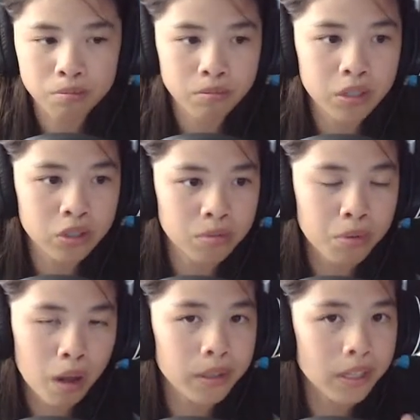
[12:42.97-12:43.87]
there's
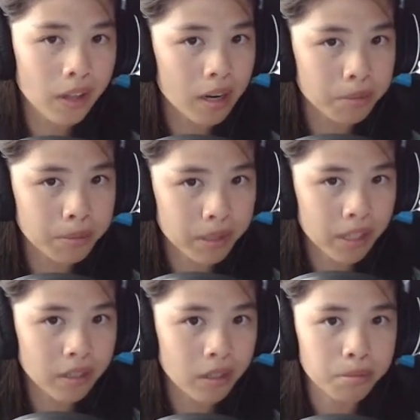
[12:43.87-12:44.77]
probably a lot of people
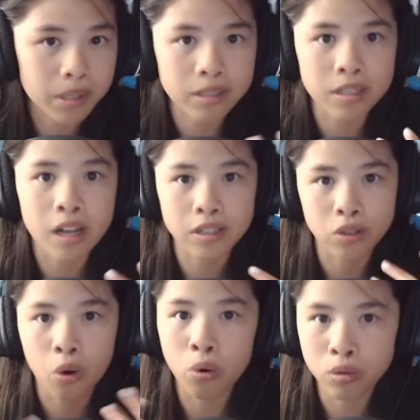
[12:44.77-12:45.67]
that know, but it's not like
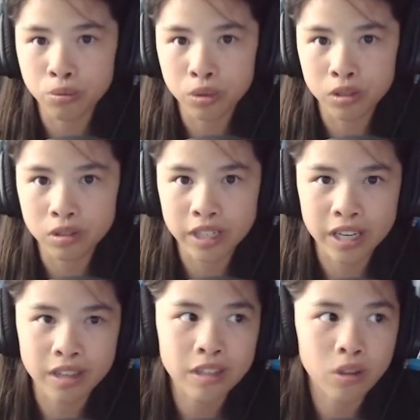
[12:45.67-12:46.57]
the whole world. Like,
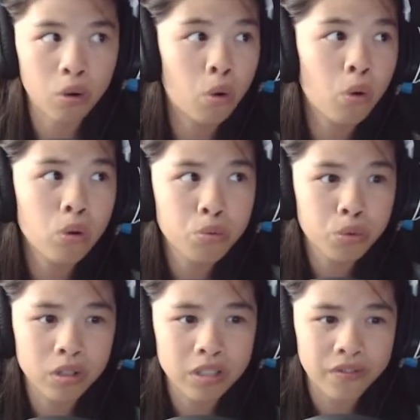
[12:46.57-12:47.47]
I think the whole
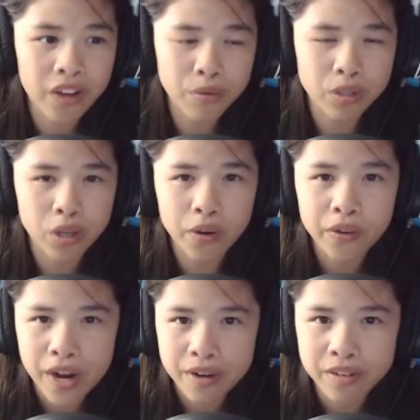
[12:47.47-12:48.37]
world, if I would go
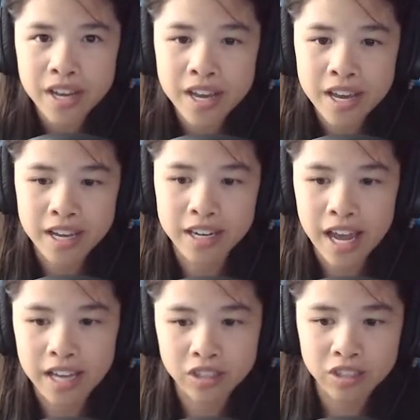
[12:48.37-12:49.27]
around and
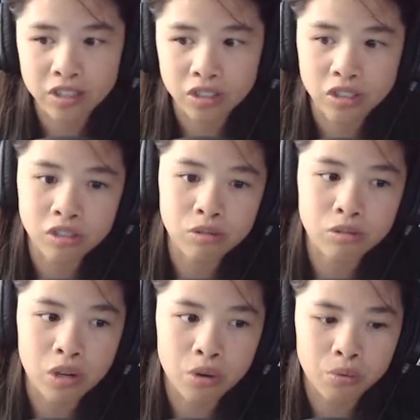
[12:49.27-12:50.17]
ask, do you
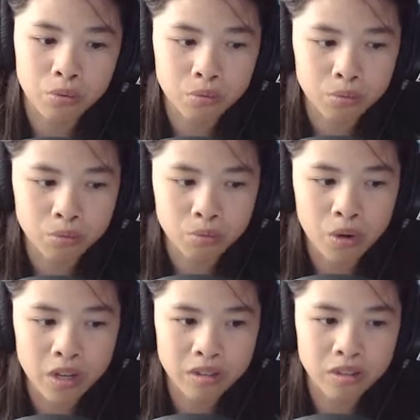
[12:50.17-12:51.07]
know
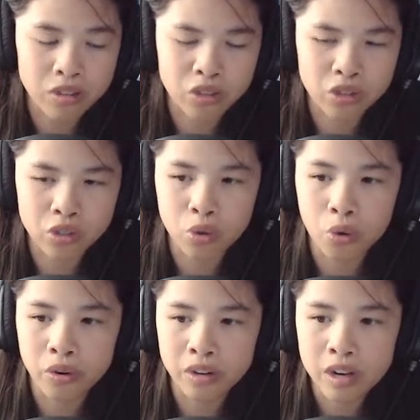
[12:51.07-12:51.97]
what the
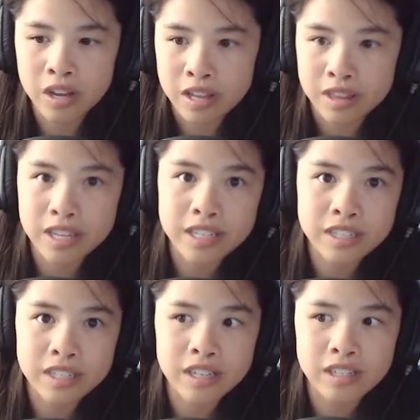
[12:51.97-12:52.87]
store
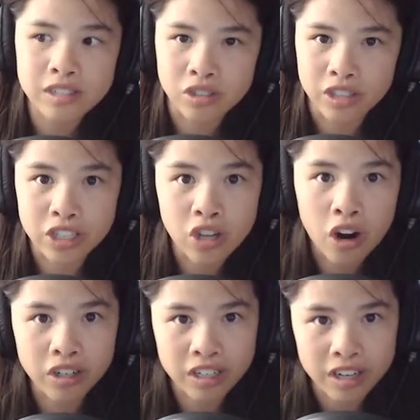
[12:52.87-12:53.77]
this is, or like
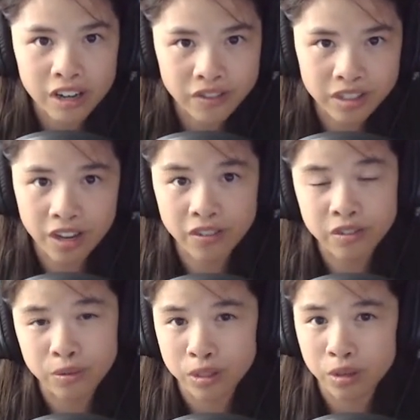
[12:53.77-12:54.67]
Target, I feel like
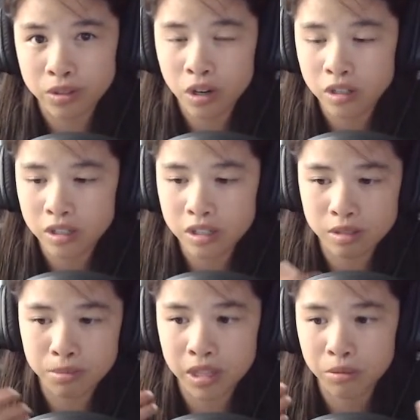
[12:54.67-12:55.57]
everyone would know what Target
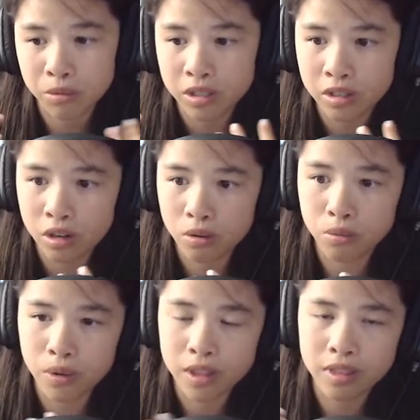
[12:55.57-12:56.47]
is, but they wouldn't know
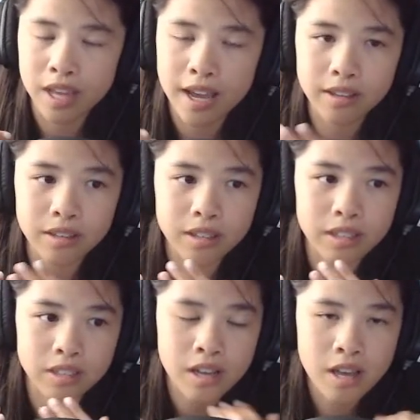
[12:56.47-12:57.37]
what that
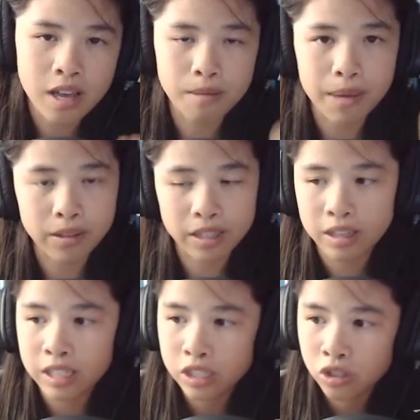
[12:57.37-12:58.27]
is about,
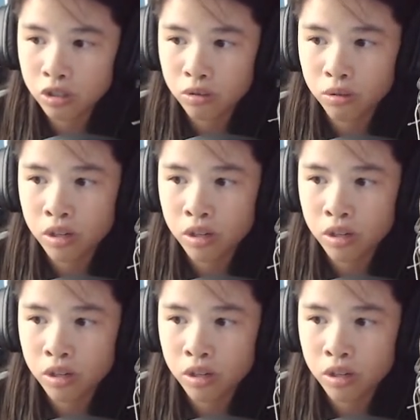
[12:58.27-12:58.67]
like these new